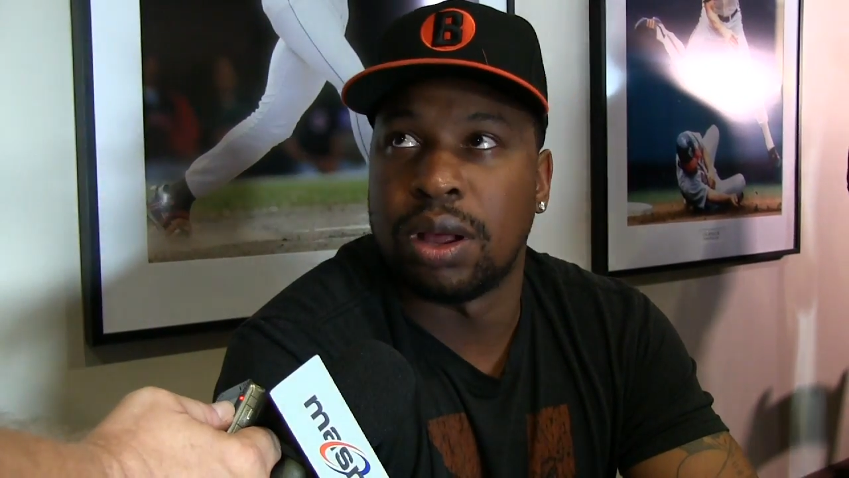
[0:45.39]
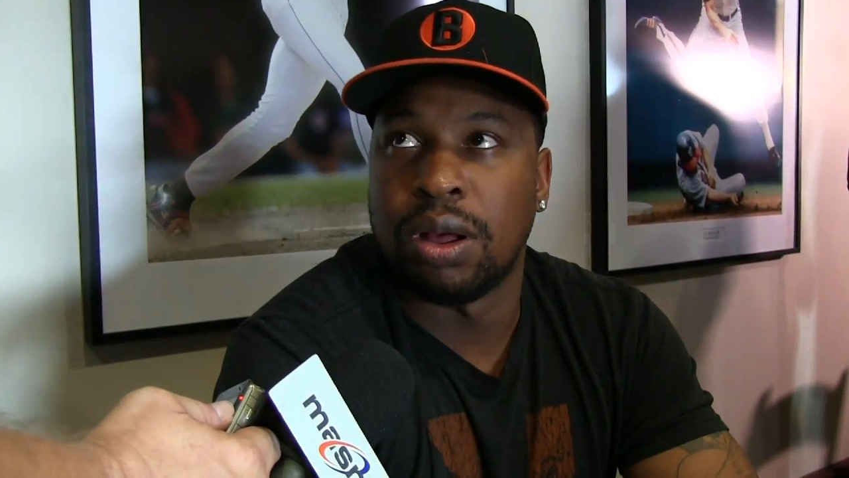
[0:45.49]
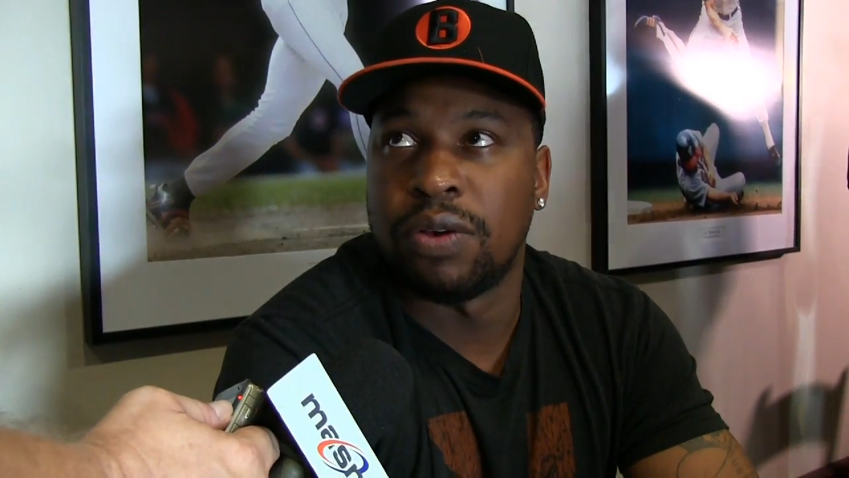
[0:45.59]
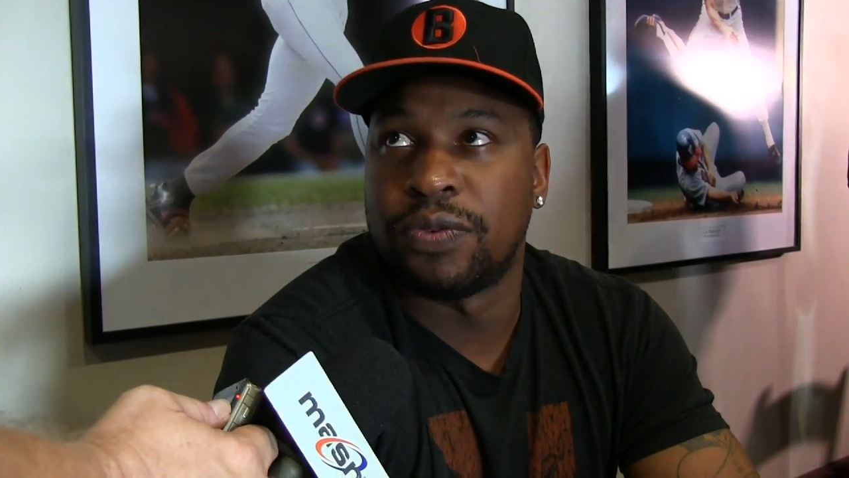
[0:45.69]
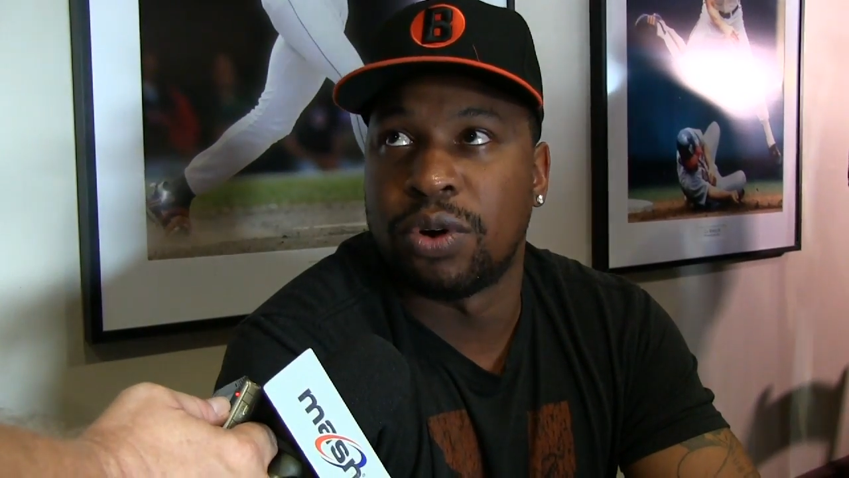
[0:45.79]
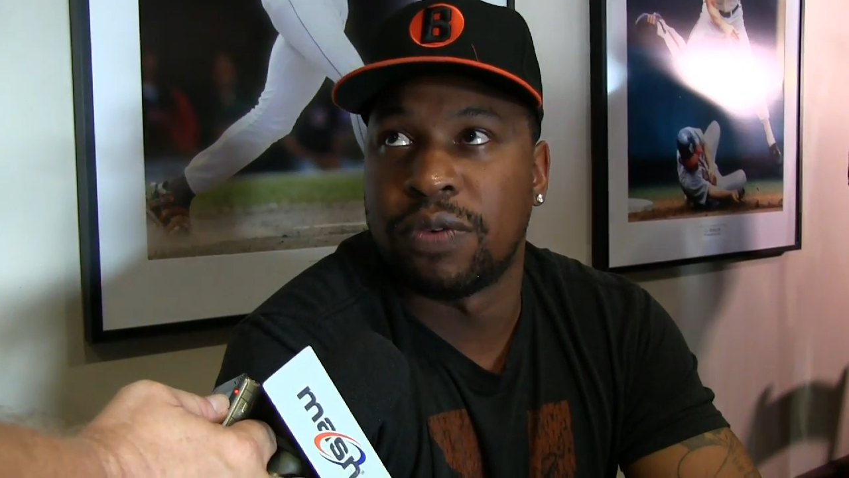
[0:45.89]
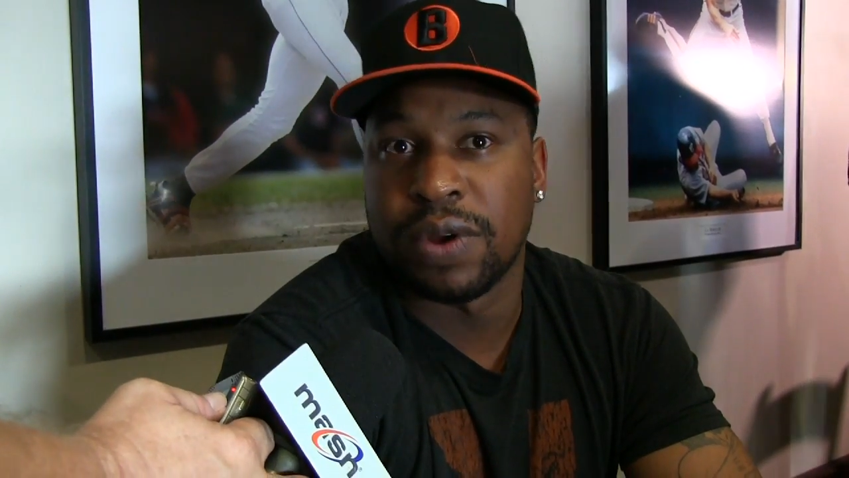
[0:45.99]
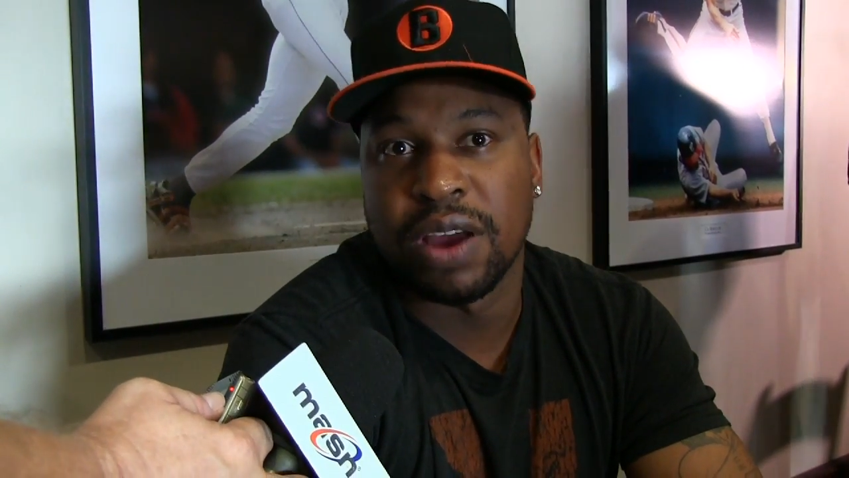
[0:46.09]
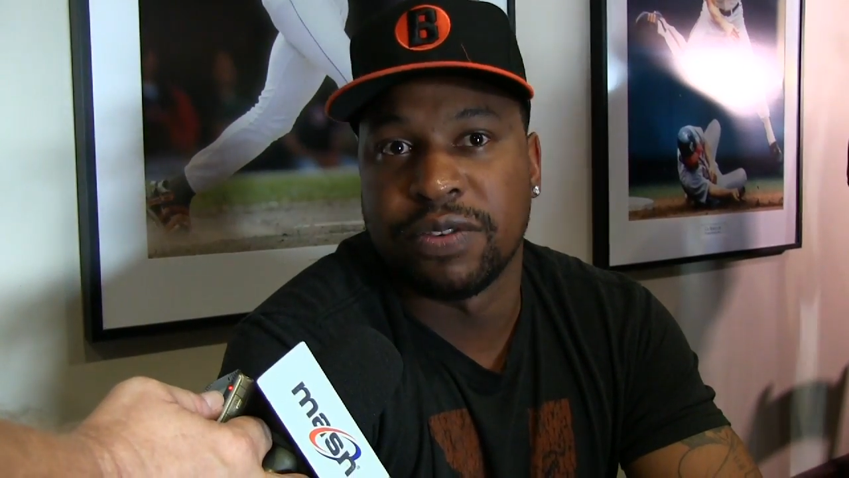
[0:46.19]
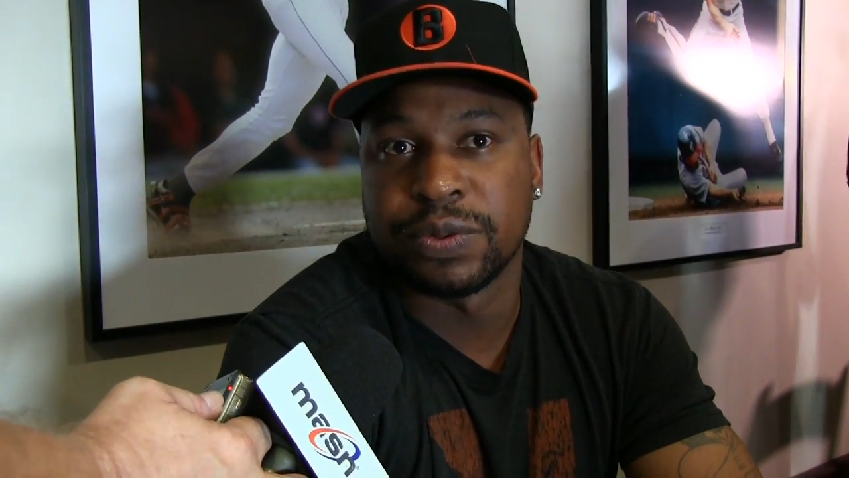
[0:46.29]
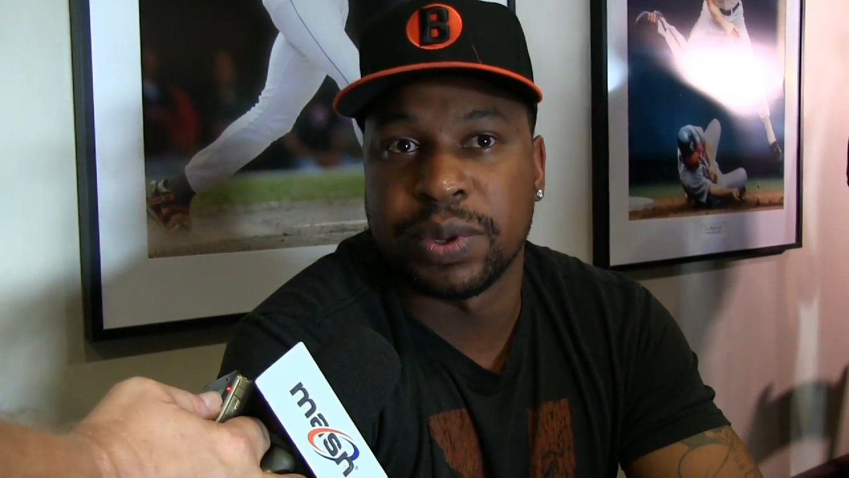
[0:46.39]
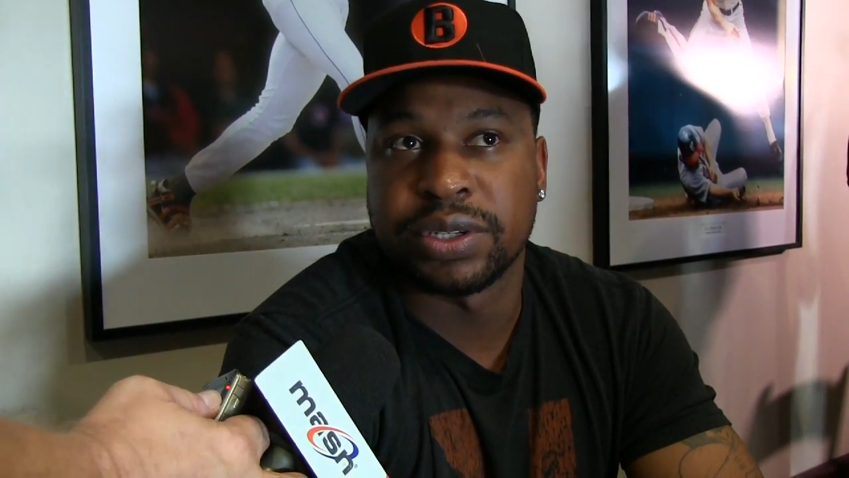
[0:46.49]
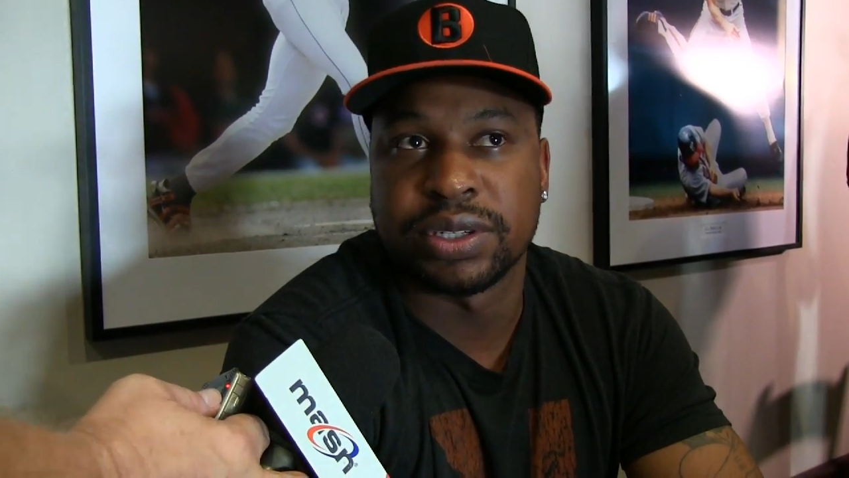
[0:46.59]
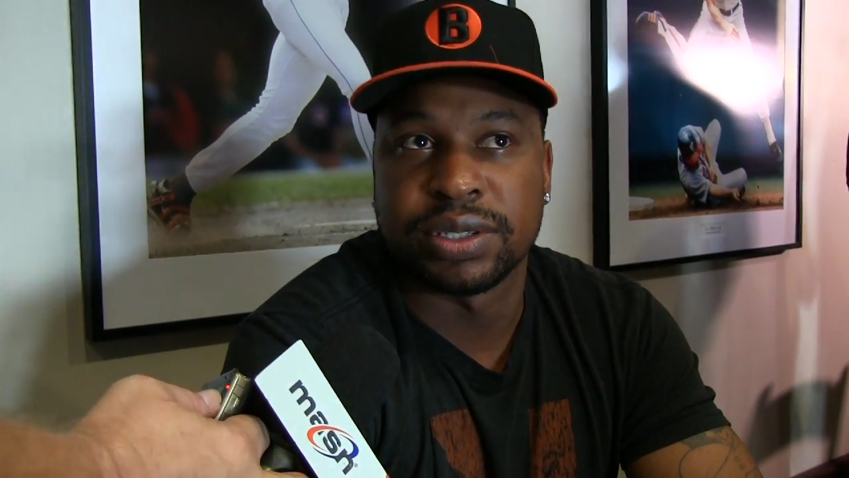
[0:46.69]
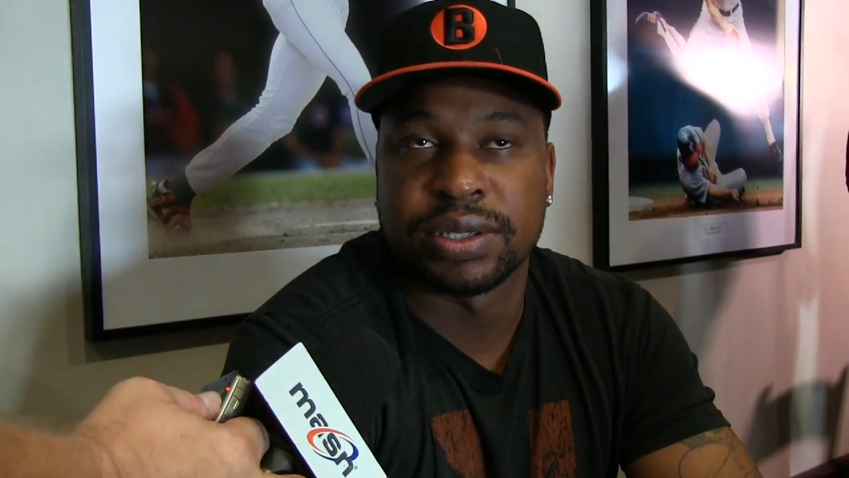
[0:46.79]
all four or five of his
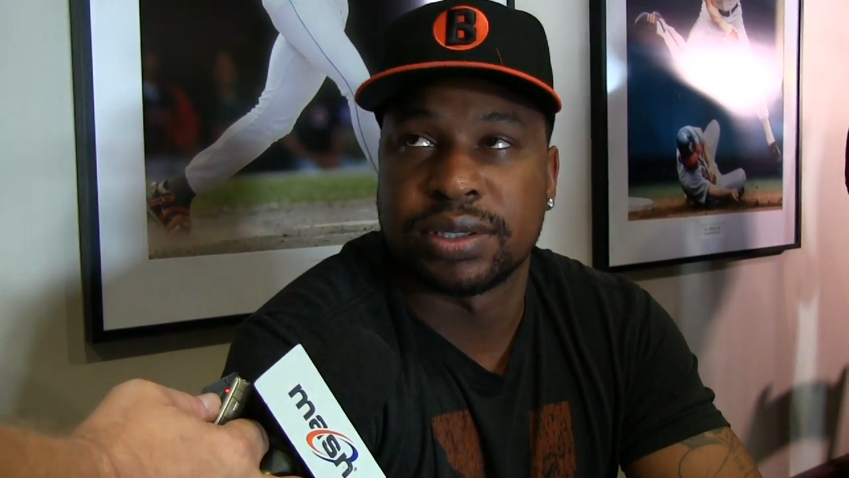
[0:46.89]
pitches.